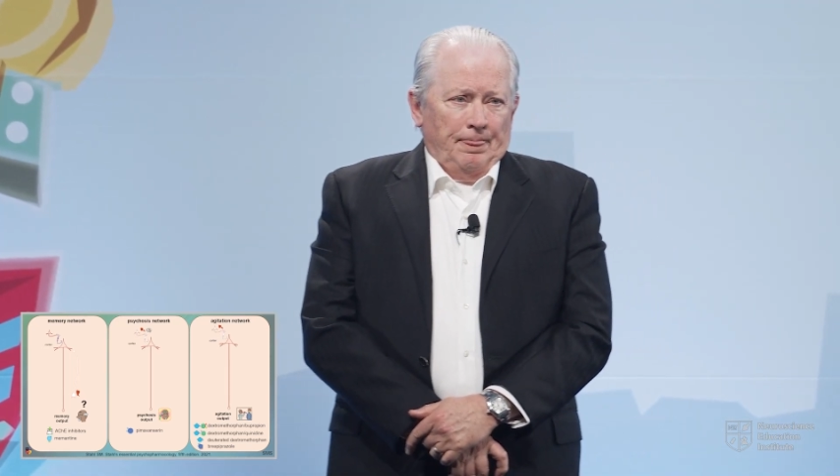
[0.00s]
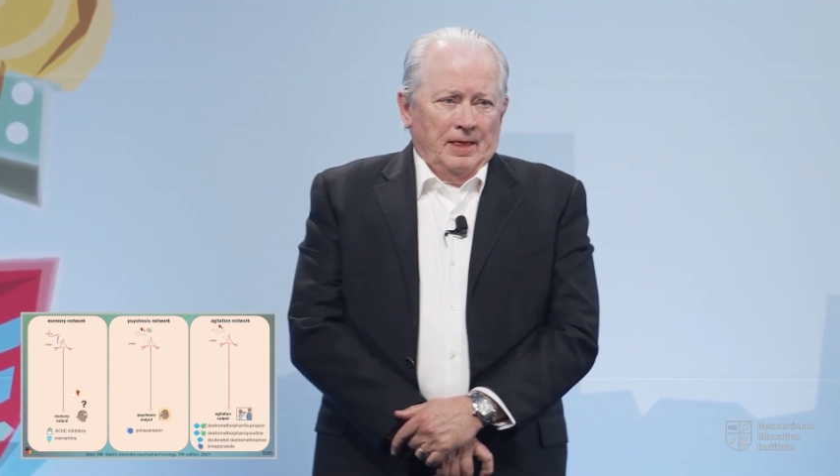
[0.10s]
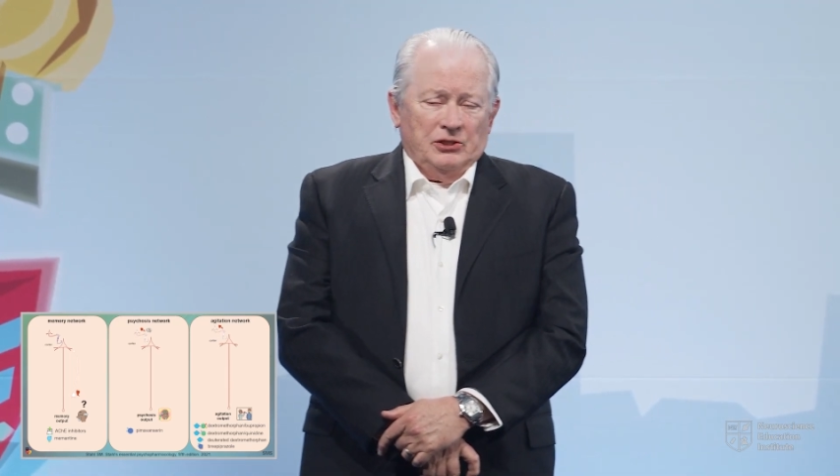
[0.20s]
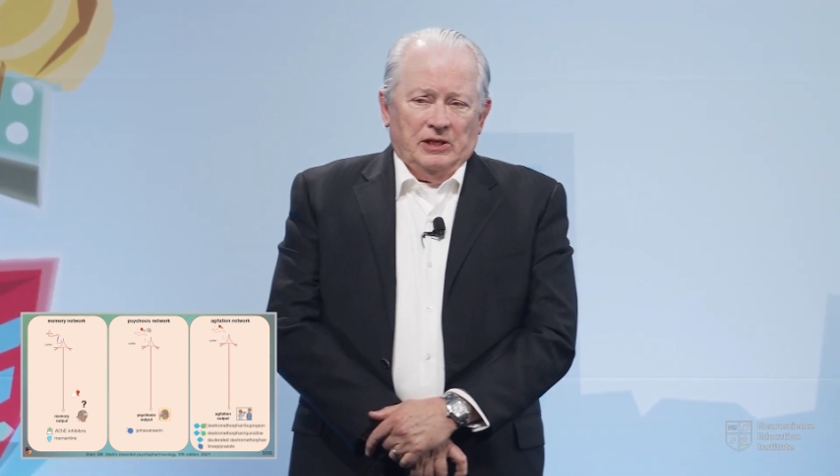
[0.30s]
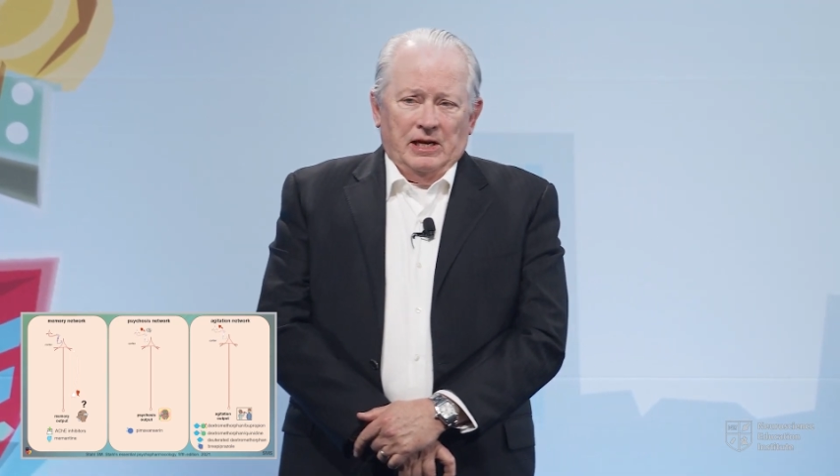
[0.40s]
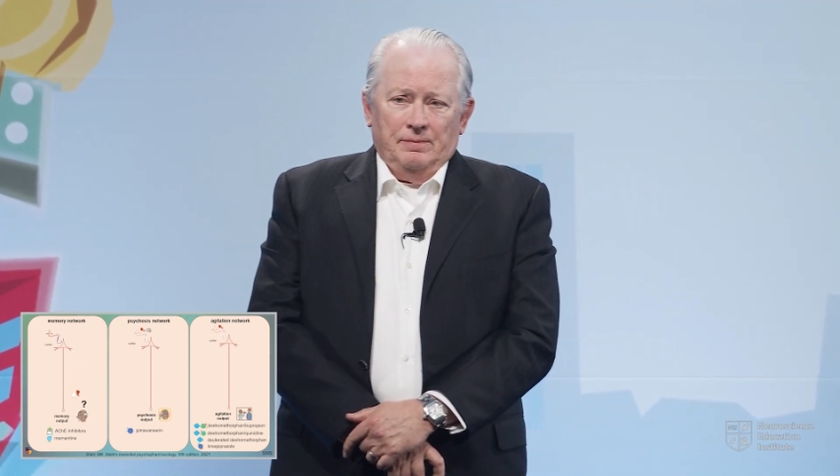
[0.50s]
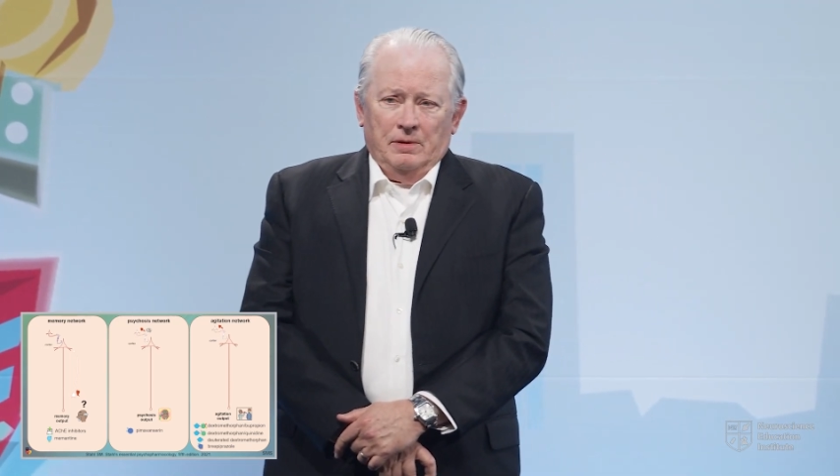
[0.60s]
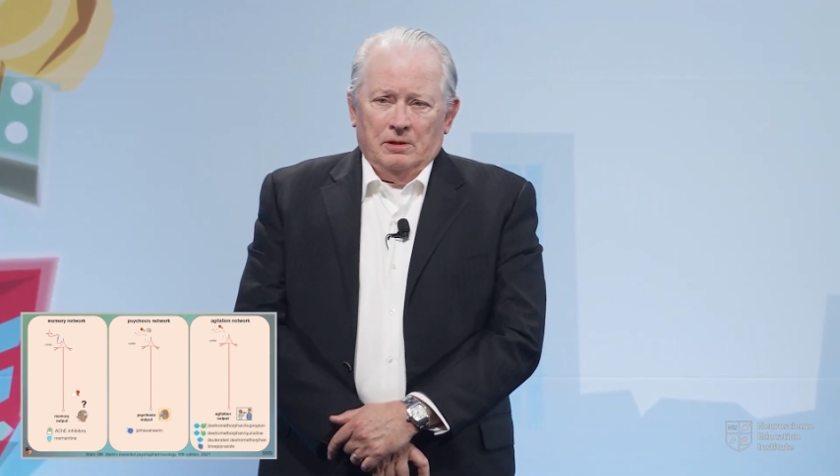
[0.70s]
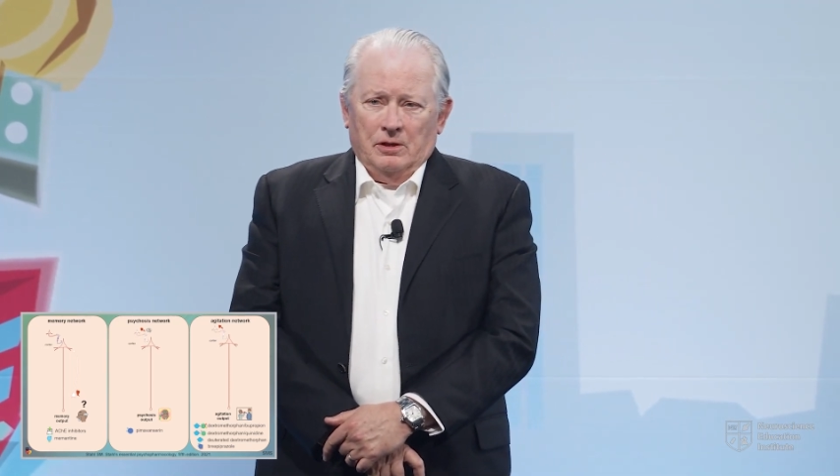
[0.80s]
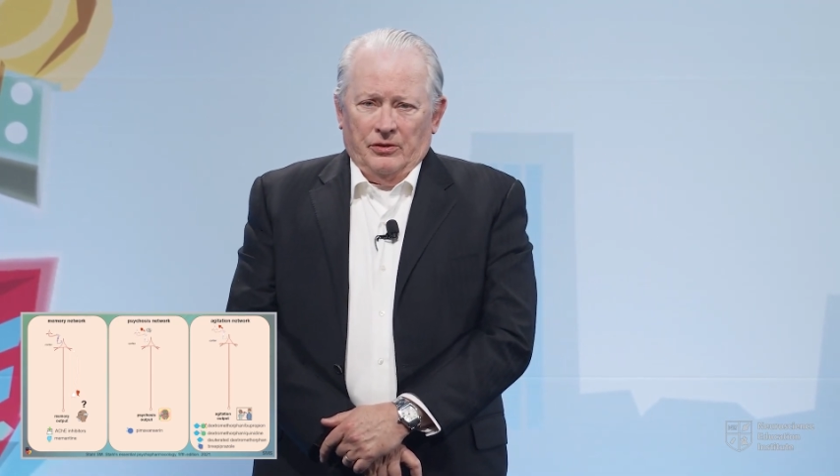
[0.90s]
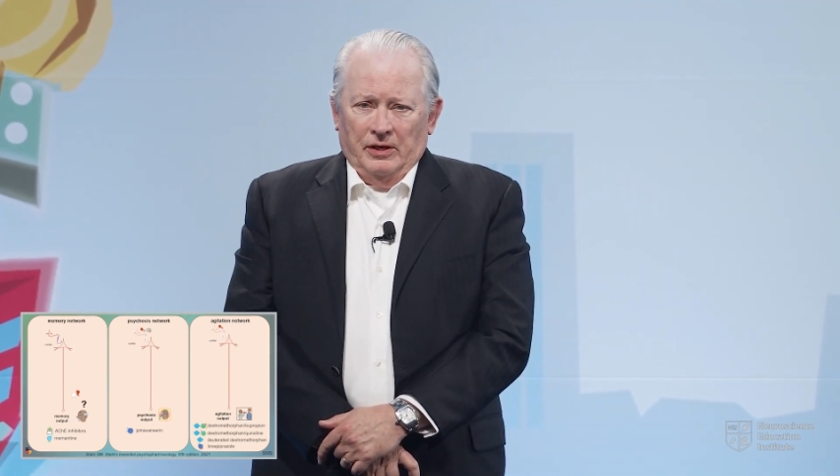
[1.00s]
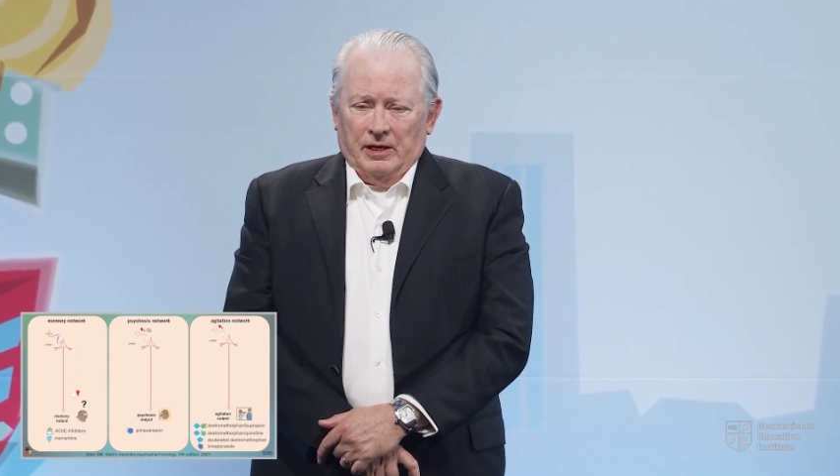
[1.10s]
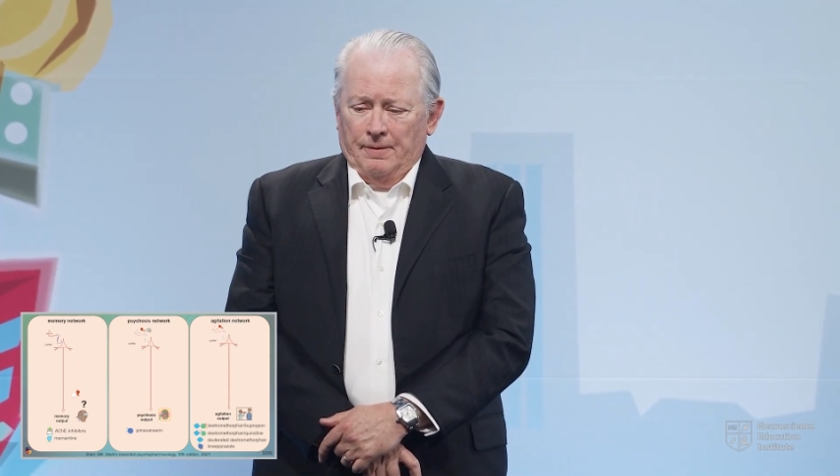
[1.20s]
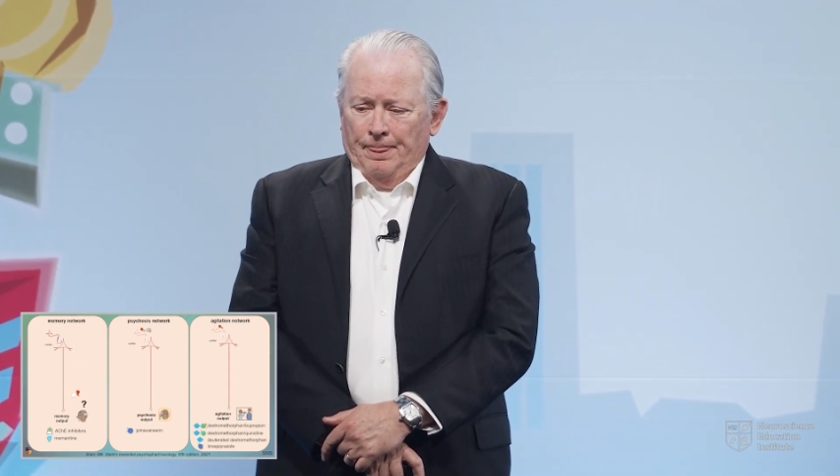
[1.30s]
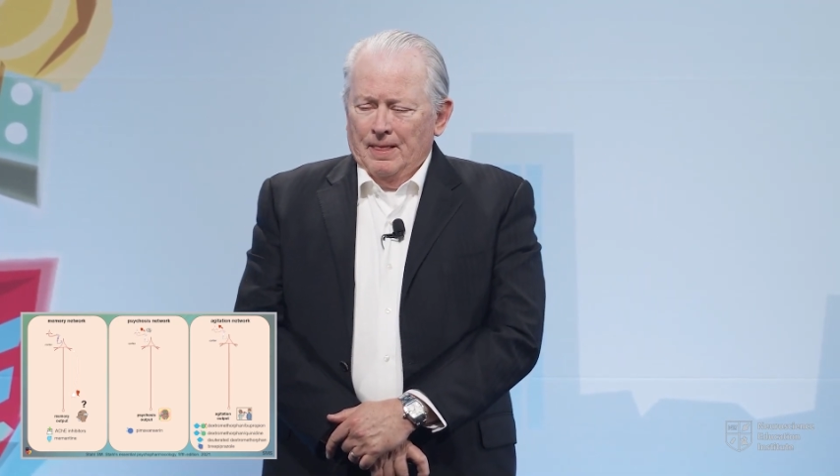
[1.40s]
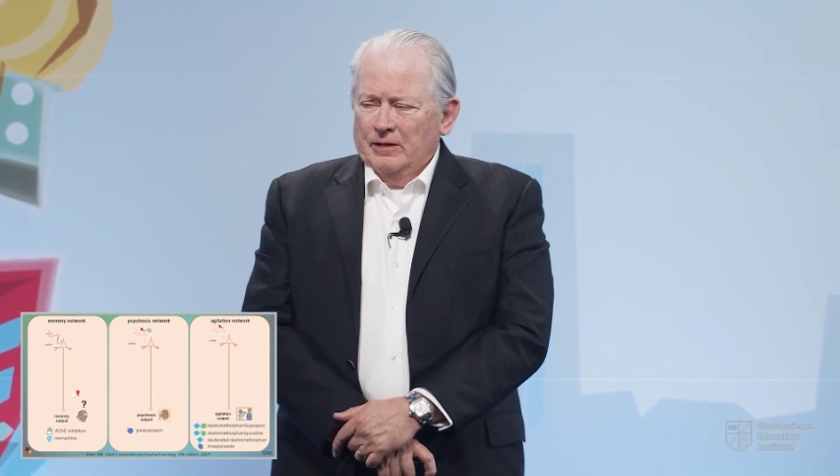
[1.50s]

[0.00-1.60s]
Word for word: The same thing.